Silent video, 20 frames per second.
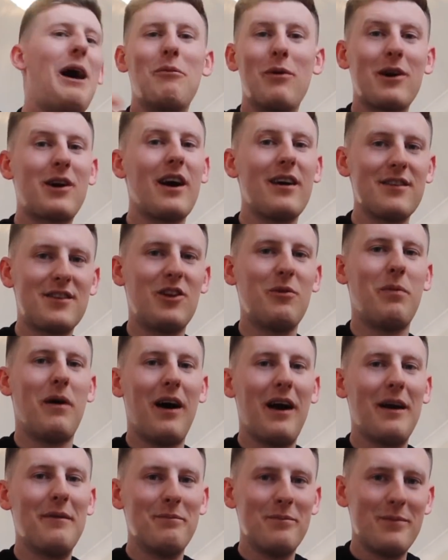And we're going to
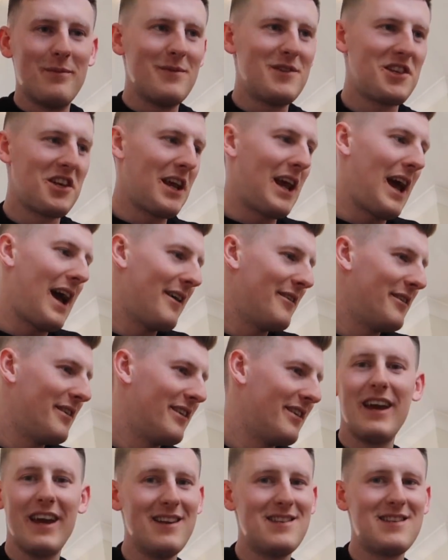Dubai. So yeah,
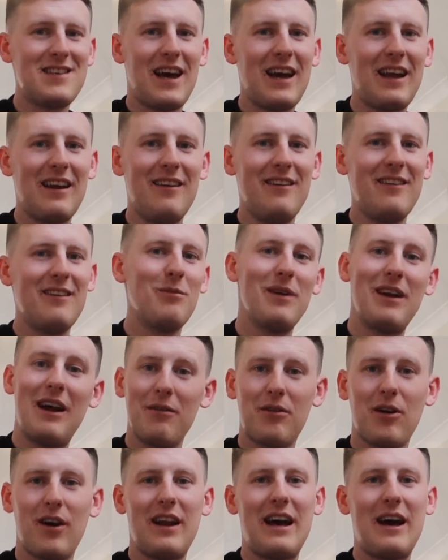insane. We're now
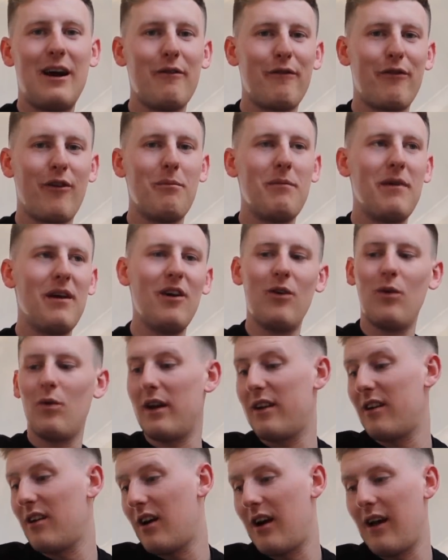going out for a meal
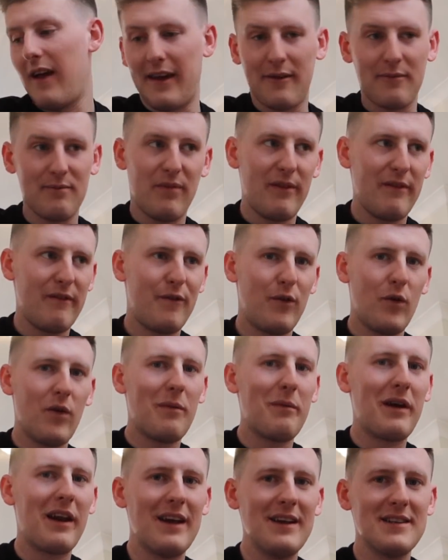in like 40
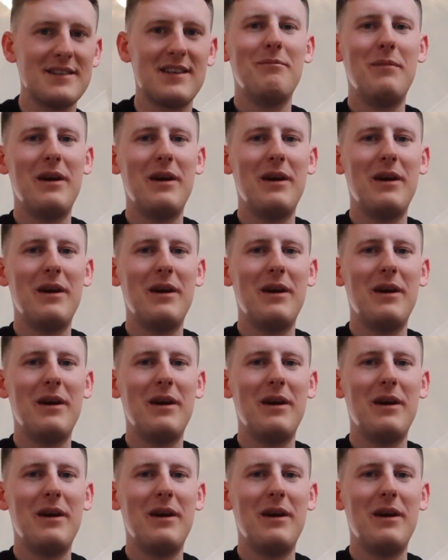minutes.